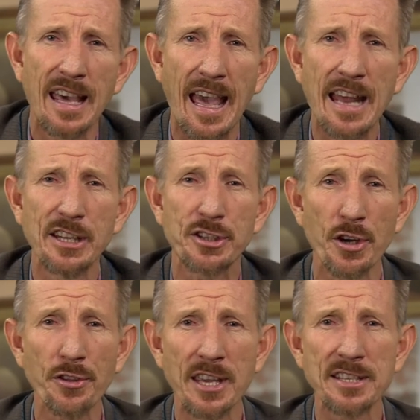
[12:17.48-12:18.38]
And the
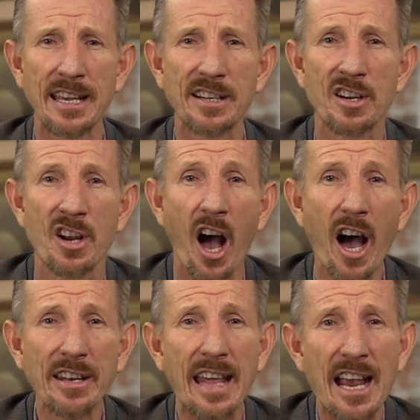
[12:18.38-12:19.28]
truth is that
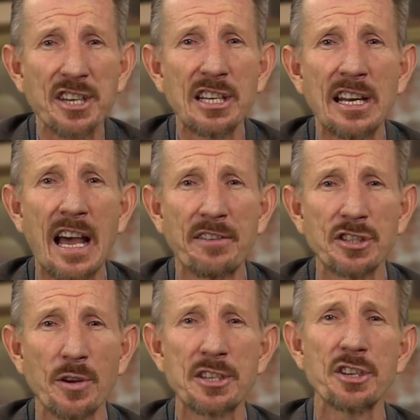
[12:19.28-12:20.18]
God actually
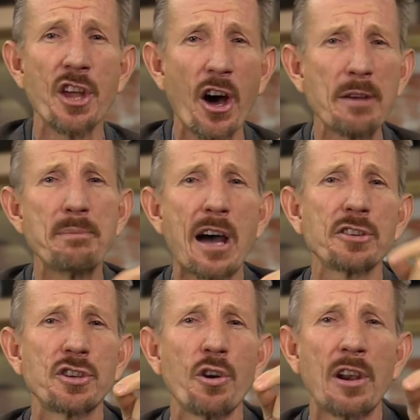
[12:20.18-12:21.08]
loves you. It's not
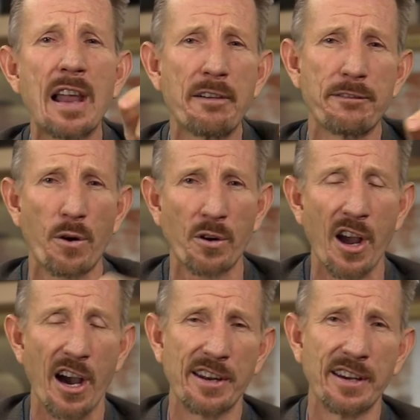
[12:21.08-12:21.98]
about your love for
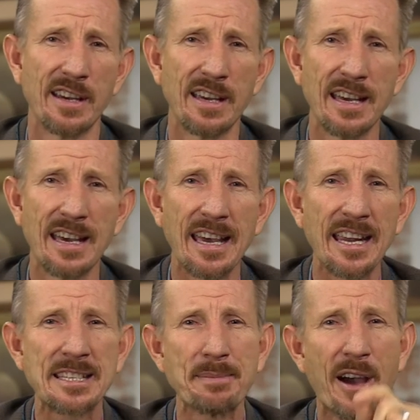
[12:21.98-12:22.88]
God.
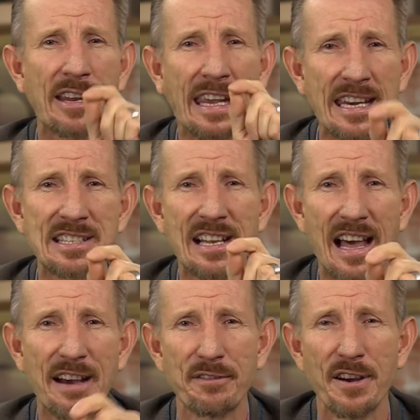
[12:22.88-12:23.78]
It's about His
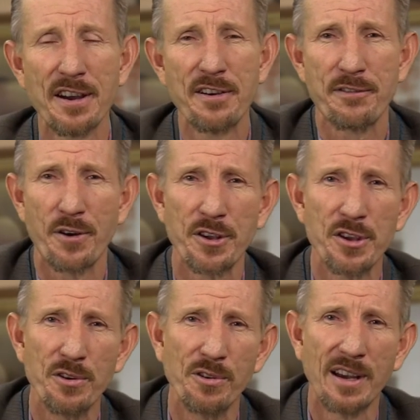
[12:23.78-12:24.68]
love for
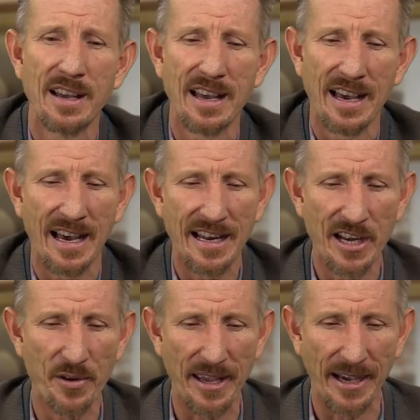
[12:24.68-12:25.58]
you.
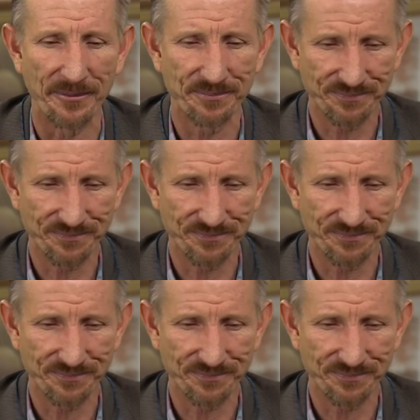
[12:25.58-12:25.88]
Hallelujah.